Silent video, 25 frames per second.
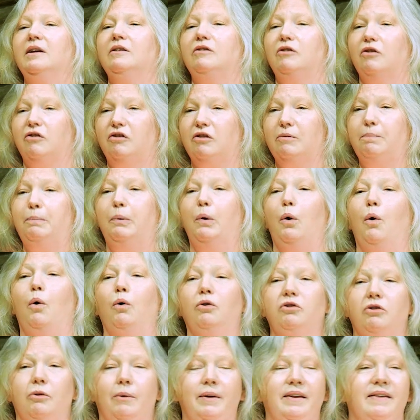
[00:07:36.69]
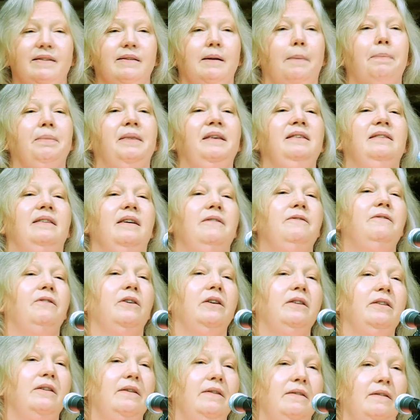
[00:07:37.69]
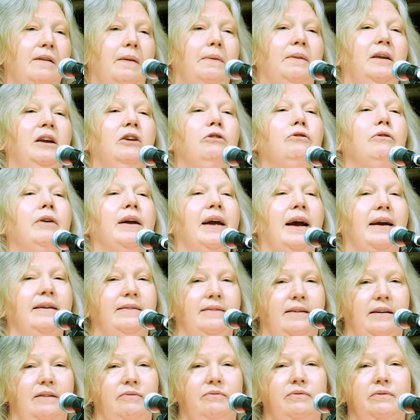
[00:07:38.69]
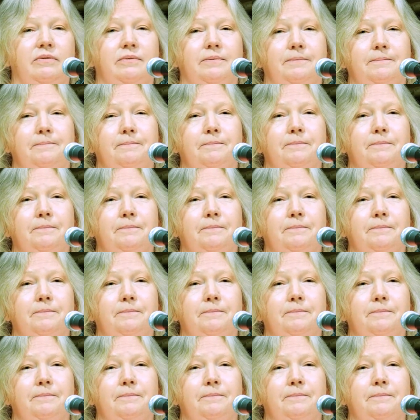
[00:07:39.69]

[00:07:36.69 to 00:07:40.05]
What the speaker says: to support doing something different and something creative.